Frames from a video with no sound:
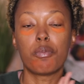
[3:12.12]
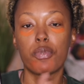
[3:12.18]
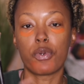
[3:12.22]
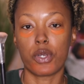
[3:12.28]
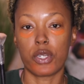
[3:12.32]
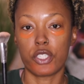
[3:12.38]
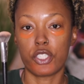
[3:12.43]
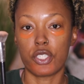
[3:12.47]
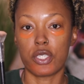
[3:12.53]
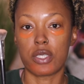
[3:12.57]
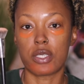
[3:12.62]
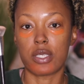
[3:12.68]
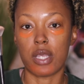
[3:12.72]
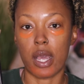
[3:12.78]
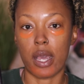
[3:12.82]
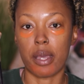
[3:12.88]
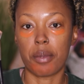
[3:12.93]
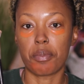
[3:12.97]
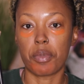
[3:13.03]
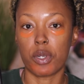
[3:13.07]
brushes
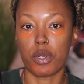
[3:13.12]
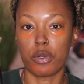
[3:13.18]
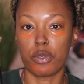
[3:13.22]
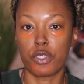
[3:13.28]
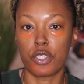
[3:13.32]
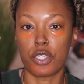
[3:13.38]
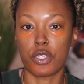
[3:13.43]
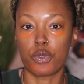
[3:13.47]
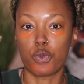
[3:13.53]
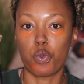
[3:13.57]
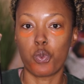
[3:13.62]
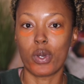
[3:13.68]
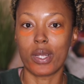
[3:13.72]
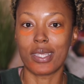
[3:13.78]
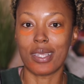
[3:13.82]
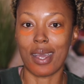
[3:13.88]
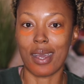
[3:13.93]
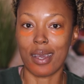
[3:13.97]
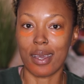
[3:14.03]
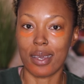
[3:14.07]
I purchased
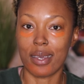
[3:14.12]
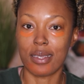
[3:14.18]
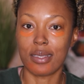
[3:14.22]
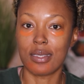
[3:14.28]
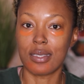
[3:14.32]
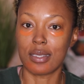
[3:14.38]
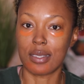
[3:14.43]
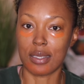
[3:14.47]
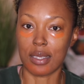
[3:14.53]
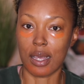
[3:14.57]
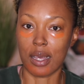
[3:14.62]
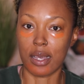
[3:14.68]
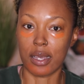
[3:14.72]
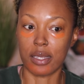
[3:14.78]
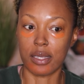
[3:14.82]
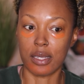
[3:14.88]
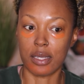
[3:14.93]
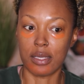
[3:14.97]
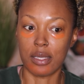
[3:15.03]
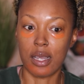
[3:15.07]
when I
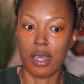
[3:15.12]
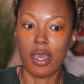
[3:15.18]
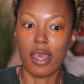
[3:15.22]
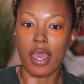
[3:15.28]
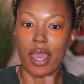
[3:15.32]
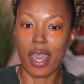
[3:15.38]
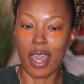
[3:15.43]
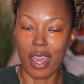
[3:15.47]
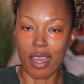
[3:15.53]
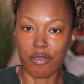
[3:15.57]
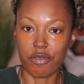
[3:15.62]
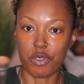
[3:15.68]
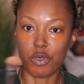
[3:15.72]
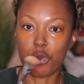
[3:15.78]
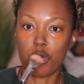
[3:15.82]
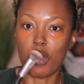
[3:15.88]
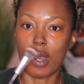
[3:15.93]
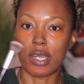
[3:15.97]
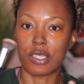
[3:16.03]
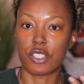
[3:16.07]
decided after
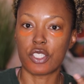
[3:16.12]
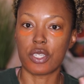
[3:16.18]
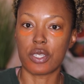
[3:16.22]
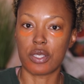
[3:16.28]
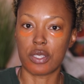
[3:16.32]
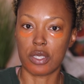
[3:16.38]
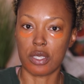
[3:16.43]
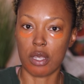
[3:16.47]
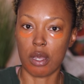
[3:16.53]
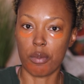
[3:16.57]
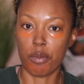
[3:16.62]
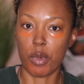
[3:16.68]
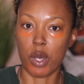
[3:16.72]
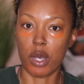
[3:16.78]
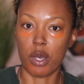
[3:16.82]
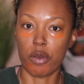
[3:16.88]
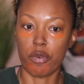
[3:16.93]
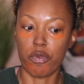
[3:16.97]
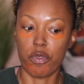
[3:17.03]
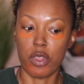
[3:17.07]
watching some
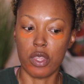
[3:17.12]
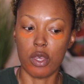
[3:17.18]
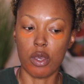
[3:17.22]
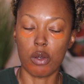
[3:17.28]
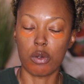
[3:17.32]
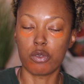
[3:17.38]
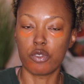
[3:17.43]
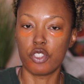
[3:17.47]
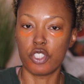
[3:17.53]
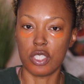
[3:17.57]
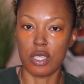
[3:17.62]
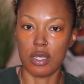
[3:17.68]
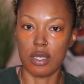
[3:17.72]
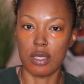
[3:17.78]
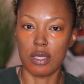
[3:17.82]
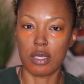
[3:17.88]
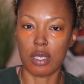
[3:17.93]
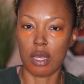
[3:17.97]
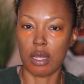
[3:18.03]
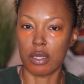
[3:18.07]
of the
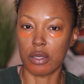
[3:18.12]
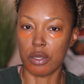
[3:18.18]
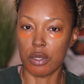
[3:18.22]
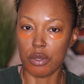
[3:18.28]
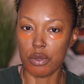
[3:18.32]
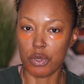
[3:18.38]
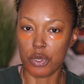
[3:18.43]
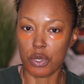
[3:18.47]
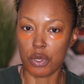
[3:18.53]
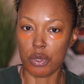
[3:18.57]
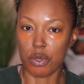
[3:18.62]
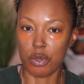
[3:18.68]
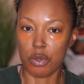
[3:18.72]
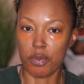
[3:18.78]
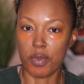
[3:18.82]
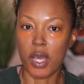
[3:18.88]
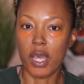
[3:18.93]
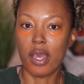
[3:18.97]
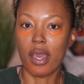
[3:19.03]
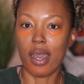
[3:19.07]
OGs on
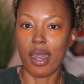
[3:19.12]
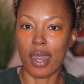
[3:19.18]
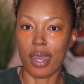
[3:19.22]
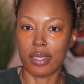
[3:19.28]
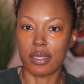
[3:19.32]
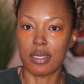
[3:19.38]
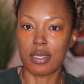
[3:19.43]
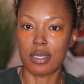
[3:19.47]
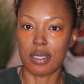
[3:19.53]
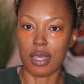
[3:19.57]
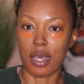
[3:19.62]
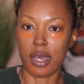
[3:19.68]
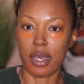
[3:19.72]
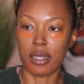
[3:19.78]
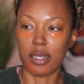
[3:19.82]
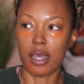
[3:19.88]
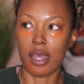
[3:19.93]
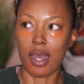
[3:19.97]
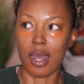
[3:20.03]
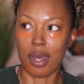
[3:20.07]
YouTube, I
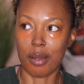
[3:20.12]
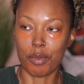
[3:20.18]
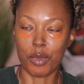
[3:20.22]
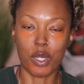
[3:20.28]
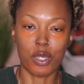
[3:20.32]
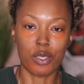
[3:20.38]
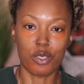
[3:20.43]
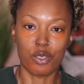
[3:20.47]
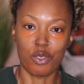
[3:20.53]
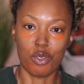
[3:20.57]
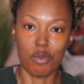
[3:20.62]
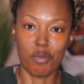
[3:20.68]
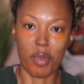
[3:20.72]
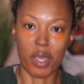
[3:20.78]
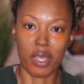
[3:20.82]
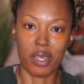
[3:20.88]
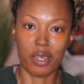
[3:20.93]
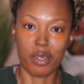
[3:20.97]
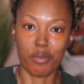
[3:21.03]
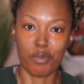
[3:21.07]
decided I'm gonna do
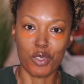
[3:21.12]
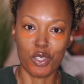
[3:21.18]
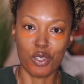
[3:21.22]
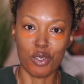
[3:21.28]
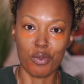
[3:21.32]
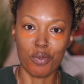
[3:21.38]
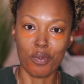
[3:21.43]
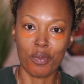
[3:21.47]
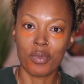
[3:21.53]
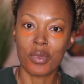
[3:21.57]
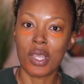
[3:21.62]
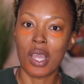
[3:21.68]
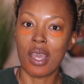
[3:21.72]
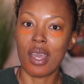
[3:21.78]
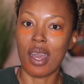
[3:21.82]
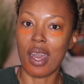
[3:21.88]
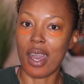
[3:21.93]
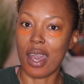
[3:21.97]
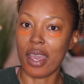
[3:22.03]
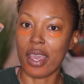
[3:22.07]
makeup too.
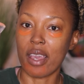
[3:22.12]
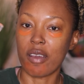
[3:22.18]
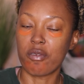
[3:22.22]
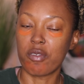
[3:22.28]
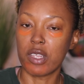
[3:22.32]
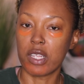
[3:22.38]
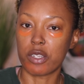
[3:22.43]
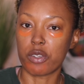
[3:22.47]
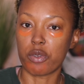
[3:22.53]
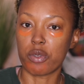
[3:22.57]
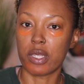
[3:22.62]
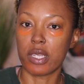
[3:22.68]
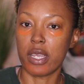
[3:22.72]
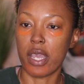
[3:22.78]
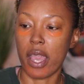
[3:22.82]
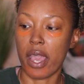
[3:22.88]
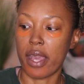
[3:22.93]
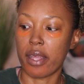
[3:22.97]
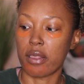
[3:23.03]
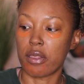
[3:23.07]
I have literally
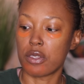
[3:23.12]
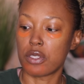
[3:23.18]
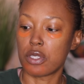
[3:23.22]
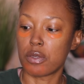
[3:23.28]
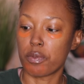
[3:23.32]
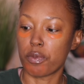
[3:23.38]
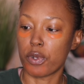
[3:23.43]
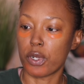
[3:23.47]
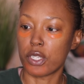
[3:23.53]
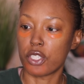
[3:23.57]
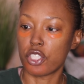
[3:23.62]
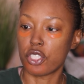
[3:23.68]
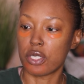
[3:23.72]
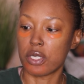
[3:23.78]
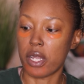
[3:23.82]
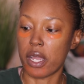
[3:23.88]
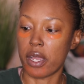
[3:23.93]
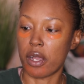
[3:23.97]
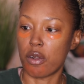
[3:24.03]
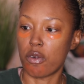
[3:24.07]
had this brush
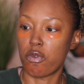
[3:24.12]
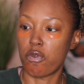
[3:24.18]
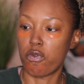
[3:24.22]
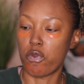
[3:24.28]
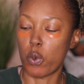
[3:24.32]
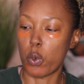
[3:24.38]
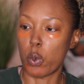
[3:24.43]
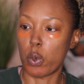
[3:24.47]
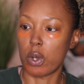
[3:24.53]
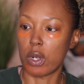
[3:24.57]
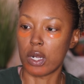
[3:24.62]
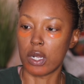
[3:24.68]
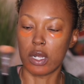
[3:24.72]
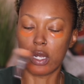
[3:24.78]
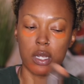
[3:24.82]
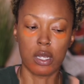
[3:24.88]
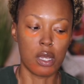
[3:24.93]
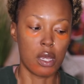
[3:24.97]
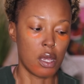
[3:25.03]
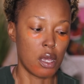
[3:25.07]
now for,